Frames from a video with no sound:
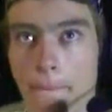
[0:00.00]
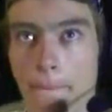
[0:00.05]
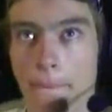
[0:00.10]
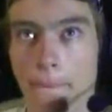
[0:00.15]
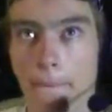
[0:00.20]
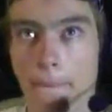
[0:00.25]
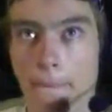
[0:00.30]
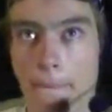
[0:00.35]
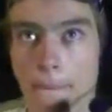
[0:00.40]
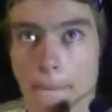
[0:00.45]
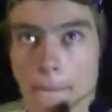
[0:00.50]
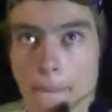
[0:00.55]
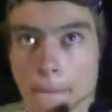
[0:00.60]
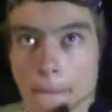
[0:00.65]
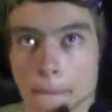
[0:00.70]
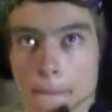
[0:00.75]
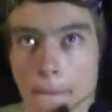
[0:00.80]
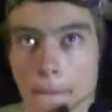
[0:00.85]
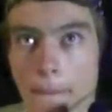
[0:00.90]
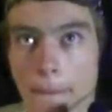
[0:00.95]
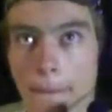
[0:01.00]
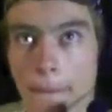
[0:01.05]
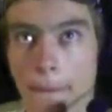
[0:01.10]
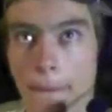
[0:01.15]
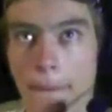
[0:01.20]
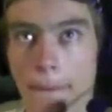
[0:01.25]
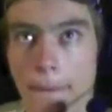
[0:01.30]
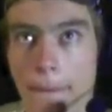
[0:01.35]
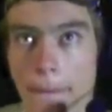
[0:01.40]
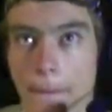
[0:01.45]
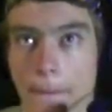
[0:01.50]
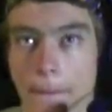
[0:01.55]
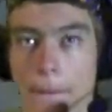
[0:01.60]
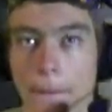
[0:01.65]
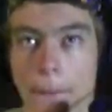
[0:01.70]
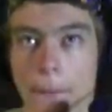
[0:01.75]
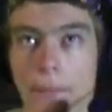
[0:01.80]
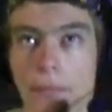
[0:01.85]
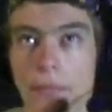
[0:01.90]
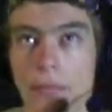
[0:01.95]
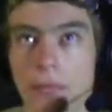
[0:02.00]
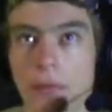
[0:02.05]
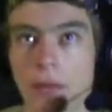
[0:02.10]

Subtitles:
(silence)